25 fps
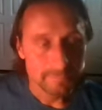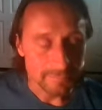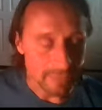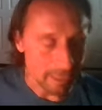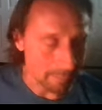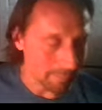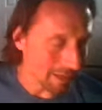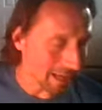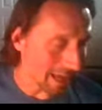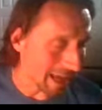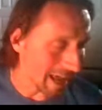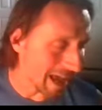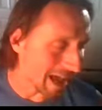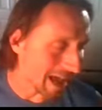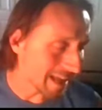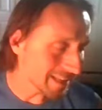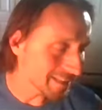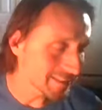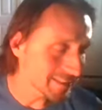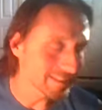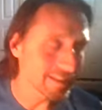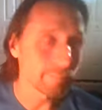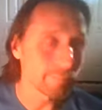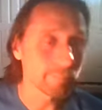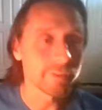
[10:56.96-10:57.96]
I'm going to add
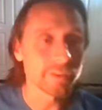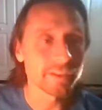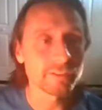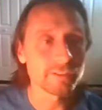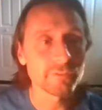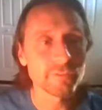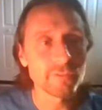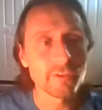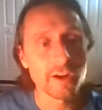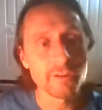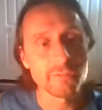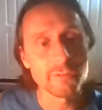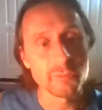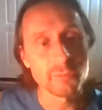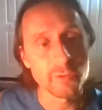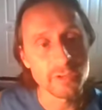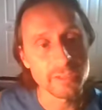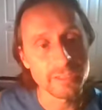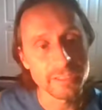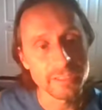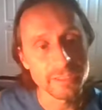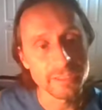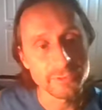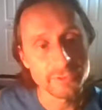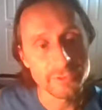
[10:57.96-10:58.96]
something for everyone
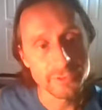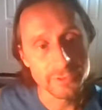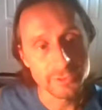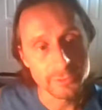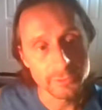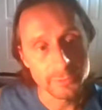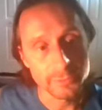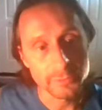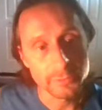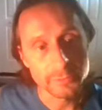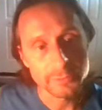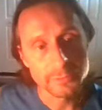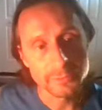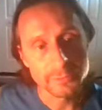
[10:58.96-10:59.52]
here too.